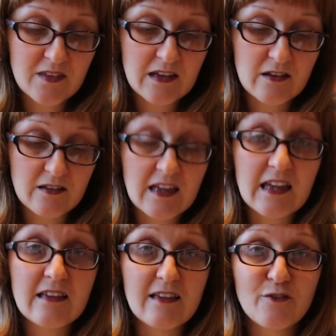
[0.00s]
because
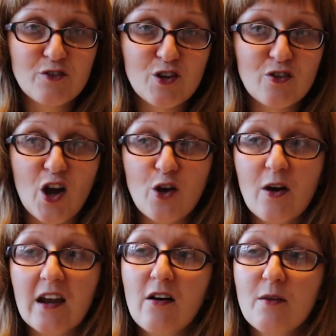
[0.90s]
he's after a new coat,
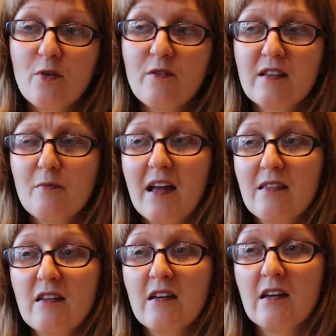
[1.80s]
and I previously
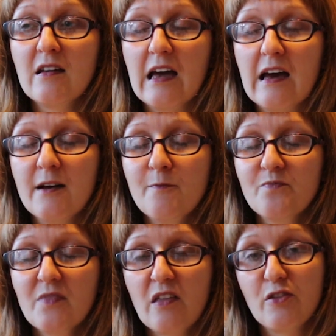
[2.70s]
made the
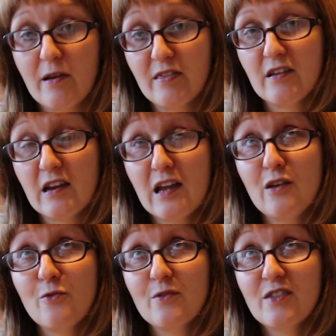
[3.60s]

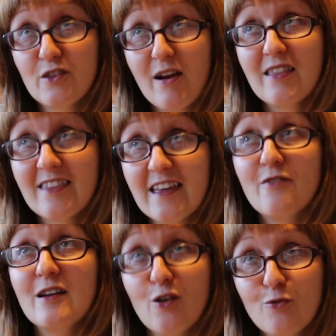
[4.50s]
Thread
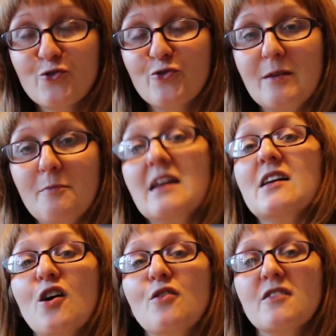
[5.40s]
Theory Goldstream
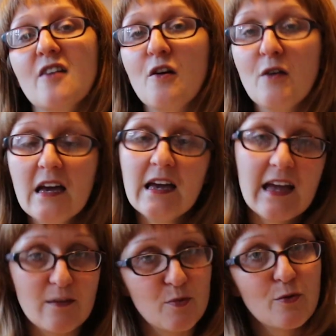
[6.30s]
Peacoat, so
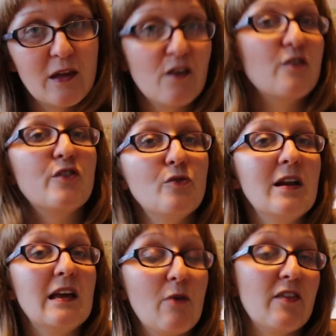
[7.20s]
it's between those two
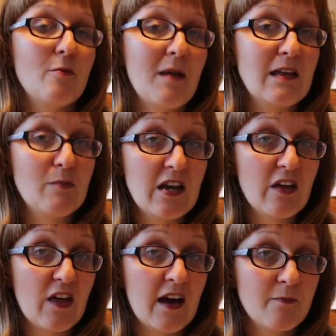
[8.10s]
really, whether I make him
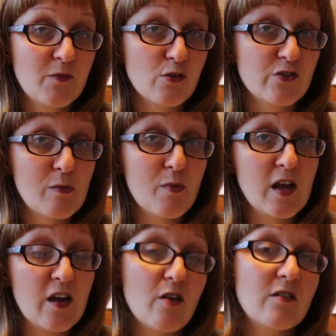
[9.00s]
another Goldstream
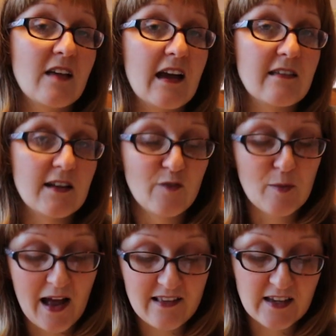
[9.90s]
Peacoat, because that is a
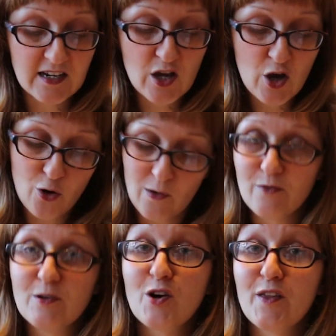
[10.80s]
lovely pattern, or
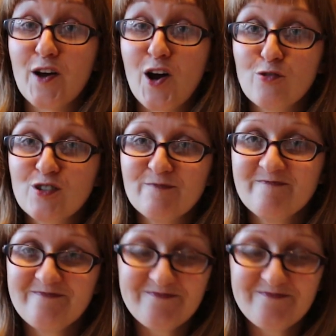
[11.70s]
whether we try the Colton.